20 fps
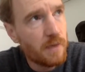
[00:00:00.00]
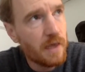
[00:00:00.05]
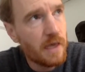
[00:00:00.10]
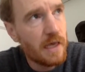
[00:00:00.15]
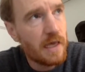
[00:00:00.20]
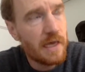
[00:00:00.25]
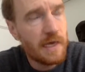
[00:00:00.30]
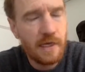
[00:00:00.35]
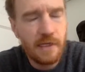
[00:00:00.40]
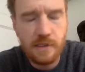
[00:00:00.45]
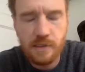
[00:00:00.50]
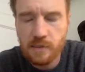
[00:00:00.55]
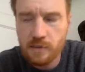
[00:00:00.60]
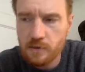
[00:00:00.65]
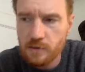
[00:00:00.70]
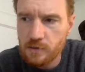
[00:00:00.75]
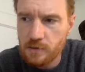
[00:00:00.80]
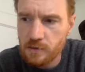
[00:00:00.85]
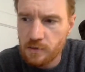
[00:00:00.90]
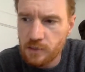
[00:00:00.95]
And
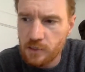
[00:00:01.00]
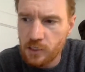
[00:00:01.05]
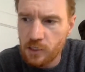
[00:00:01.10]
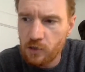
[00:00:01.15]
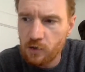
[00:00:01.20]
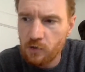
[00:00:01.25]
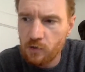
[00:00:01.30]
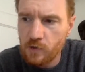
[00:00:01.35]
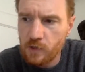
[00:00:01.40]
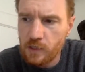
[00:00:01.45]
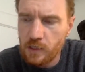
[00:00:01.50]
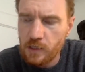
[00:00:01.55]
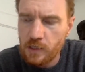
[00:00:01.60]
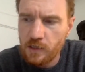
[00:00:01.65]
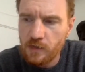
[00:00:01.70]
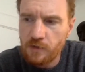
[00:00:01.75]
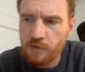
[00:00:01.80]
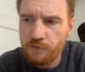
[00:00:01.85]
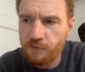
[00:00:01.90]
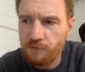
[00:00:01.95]
so
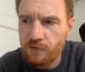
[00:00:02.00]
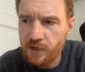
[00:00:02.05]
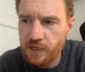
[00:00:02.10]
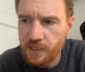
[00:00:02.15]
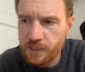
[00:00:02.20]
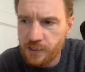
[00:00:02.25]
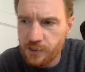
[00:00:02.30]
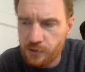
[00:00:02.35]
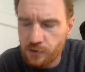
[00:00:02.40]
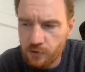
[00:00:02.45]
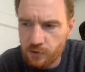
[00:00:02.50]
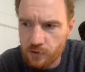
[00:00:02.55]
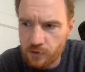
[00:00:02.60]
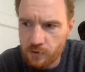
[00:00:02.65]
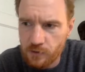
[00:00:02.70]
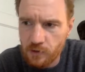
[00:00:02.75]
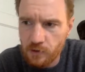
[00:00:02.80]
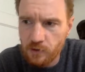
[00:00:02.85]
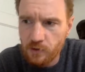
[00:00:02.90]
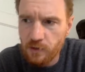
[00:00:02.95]
the finitude,
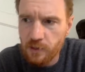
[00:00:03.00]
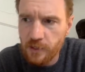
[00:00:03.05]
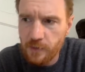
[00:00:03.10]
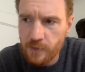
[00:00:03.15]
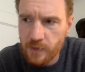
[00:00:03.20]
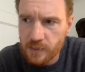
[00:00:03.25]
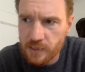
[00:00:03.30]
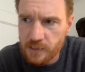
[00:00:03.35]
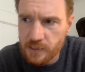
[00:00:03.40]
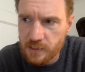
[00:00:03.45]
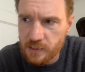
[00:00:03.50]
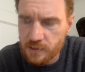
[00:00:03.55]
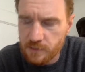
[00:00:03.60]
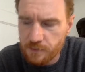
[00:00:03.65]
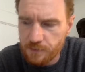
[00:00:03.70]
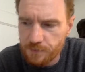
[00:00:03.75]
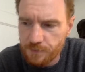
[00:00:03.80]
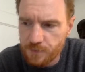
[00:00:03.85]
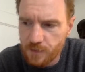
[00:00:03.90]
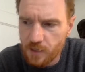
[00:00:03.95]
the limits
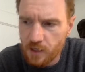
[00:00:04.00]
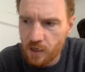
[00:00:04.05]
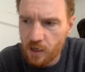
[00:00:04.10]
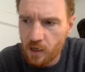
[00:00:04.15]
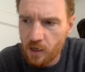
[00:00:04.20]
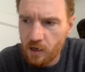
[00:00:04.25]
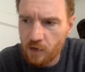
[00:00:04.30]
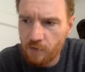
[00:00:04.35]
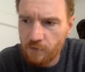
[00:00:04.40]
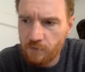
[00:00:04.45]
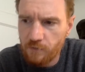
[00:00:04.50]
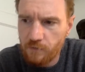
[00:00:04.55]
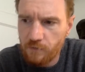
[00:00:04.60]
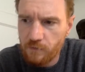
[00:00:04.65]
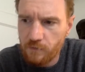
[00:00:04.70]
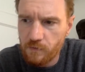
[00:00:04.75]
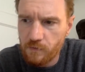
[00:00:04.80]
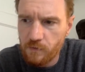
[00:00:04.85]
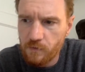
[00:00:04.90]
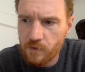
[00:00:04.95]
of
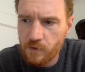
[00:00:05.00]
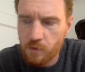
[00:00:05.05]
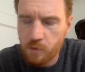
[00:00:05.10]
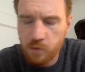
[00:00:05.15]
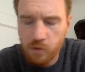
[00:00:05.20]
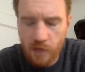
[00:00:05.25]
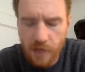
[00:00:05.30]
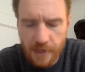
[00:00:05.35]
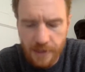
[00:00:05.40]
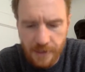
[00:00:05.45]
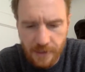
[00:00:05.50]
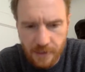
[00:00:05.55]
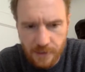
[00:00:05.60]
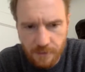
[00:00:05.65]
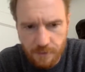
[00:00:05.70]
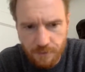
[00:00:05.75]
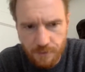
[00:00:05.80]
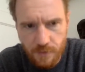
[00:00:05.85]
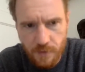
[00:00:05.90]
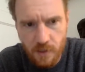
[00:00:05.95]
the planet,
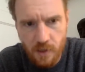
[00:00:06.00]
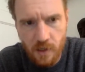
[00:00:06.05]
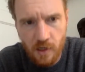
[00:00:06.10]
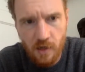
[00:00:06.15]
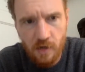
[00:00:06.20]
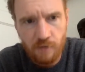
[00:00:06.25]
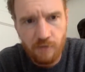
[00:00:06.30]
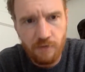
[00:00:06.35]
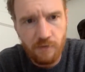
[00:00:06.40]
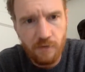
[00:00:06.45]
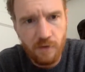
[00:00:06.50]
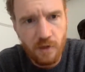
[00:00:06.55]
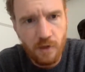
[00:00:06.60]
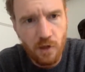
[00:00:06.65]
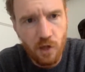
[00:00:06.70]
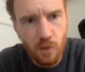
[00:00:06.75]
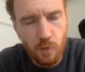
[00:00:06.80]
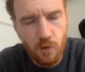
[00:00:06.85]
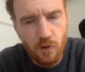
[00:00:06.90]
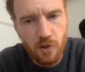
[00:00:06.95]
of the
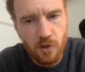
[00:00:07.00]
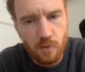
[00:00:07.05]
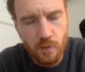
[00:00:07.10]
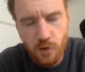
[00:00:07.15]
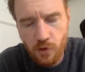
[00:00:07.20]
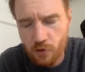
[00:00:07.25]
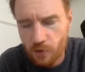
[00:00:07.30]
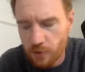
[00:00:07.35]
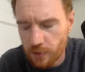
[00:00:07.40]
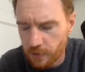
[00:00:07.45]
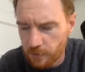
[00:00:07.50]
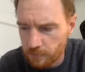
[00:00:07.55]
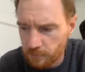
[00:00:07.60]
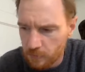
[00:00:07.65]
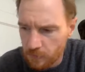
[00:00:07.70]
global community,